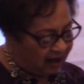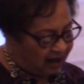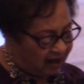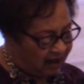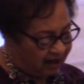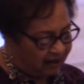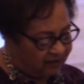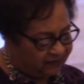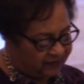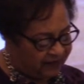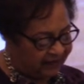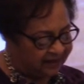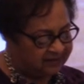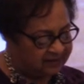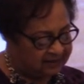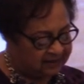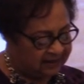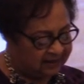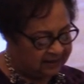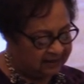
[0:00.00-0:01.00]
of a
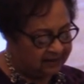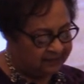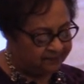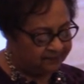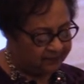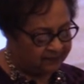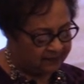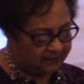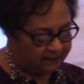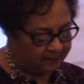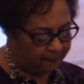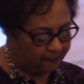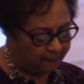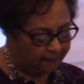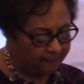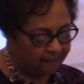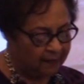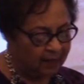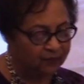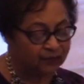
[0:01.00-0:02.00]
city
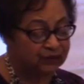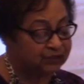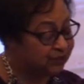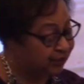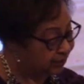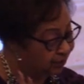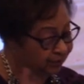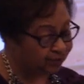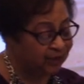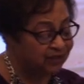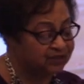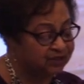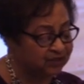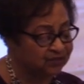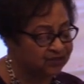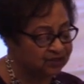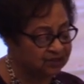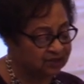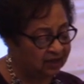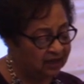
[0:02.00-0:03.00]
for
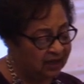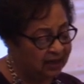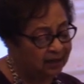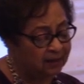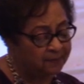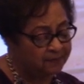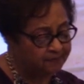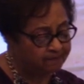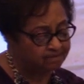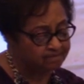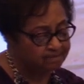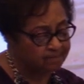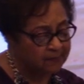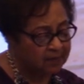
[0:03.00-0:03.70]
generations to come.